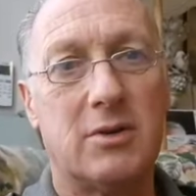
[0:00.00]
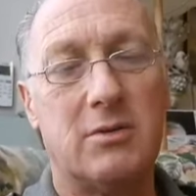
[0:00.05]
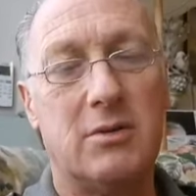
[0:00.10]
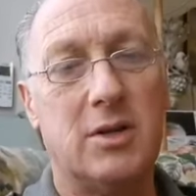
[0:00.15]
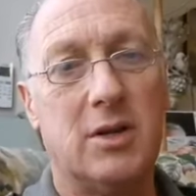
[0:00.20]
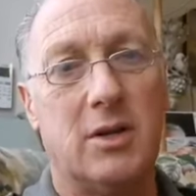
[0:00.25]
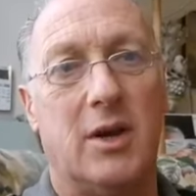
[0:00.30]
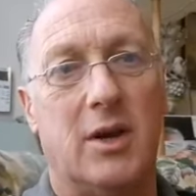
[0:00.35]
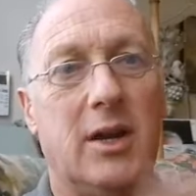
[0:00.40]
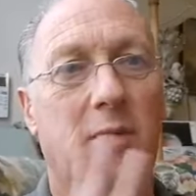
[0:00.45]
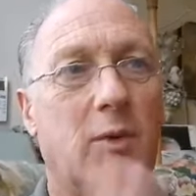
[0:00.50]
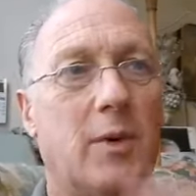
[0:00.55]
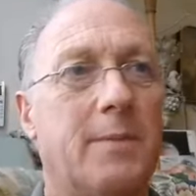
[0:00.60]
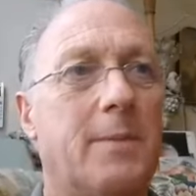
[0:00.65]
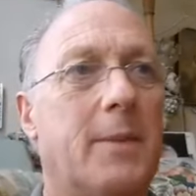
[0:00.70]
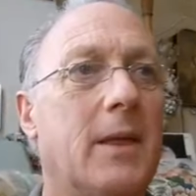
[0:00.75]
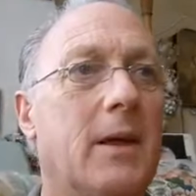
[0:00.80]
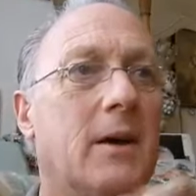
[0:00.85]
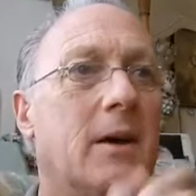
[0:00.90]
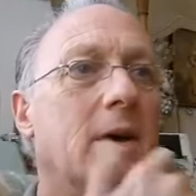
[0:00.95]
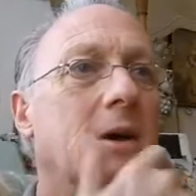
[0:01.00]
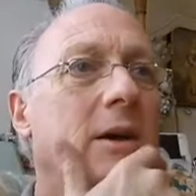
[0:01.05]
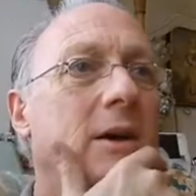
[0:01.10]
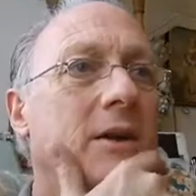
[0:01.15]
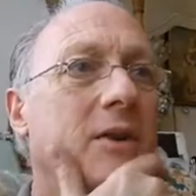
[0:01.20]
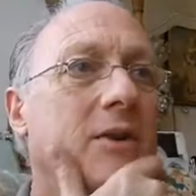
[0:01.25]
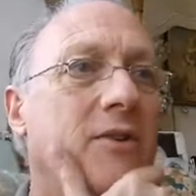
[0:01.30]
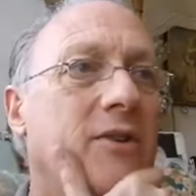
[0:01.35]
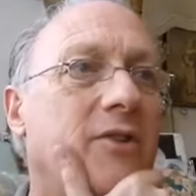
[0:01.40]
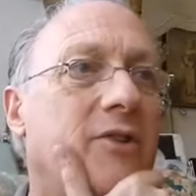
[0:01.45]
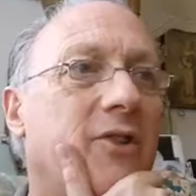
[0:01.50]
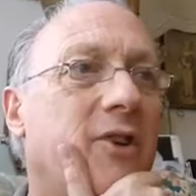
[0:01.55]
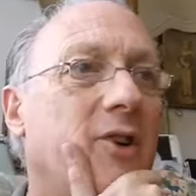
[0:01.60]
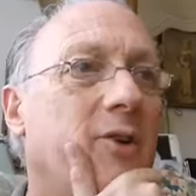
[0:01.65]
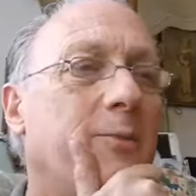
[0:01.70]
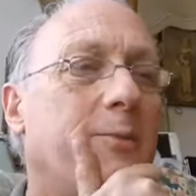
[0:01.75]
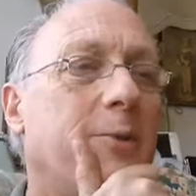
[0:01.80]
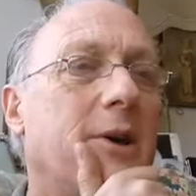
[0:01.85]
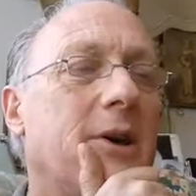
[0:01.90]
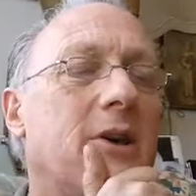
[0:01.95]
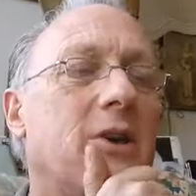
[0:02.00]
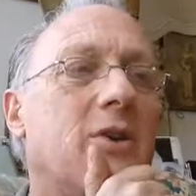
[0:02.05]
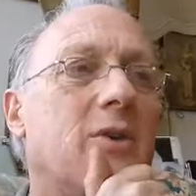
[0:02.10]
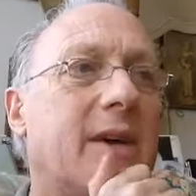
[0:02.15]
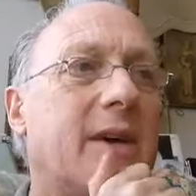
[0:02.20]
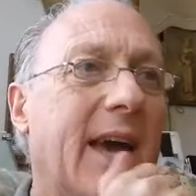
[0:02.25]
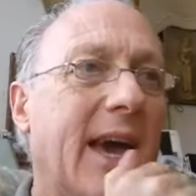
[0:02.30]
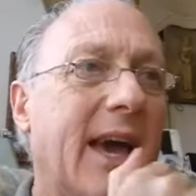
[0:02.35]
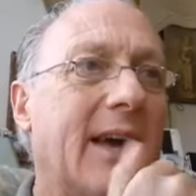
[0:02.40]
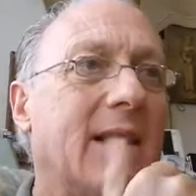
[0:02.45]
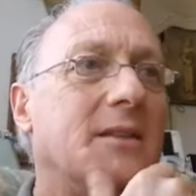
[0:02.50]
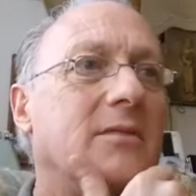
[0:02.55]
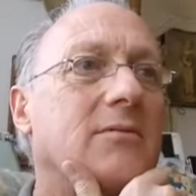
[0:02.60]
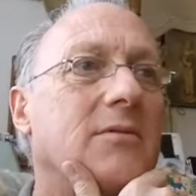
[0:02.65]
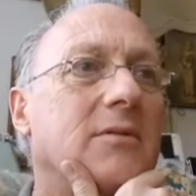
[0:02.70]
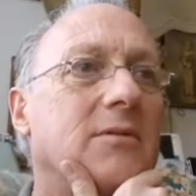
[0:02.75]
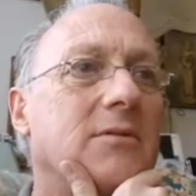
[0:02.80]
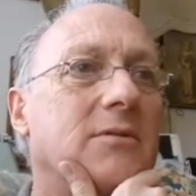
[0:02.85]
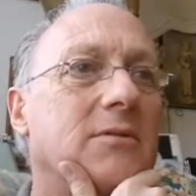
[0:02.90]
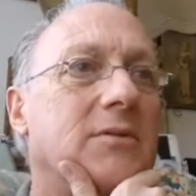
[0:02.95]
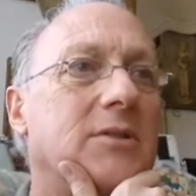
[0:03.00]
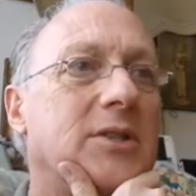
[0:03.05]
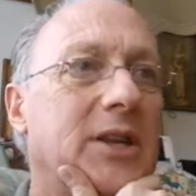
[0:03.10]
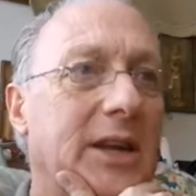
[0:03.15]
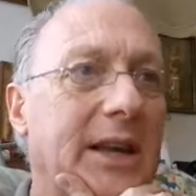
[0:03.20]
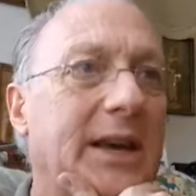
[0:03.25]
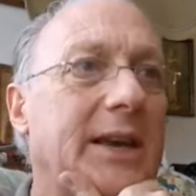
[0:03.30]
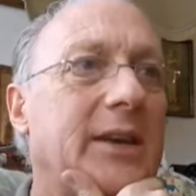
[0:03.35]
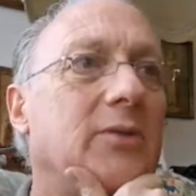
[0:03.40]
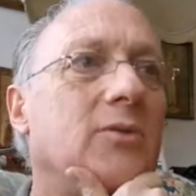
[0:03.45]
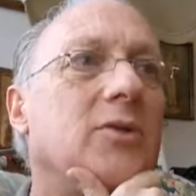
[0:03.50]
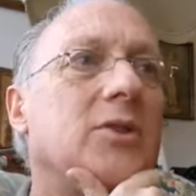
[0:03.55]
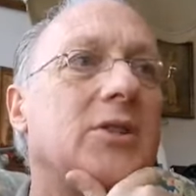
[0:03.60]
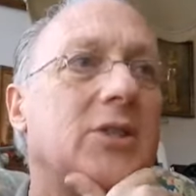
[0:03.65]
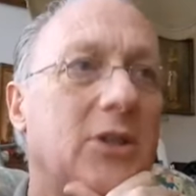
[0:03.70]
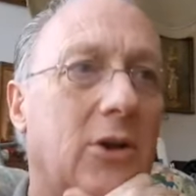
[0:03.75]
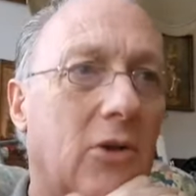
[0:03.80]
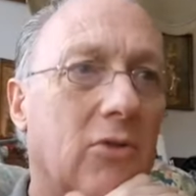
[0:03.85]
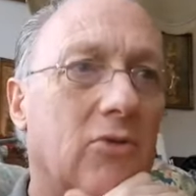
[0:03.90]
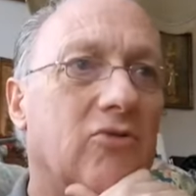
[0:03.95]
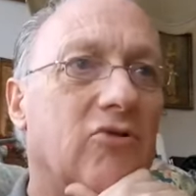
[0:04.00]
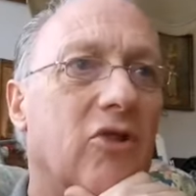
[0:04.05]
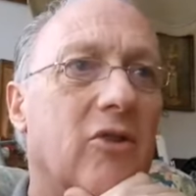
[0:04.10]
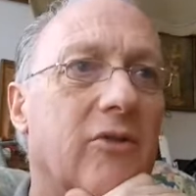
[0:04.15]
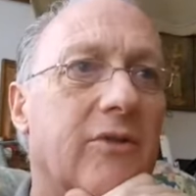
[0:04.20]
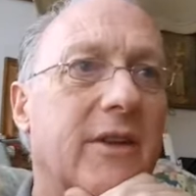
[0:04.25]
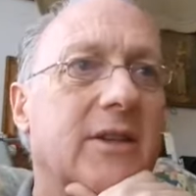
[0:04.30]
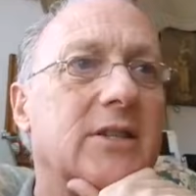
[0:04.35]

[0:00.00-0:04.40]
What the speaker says: anyway. So, but you can delay your soul growth.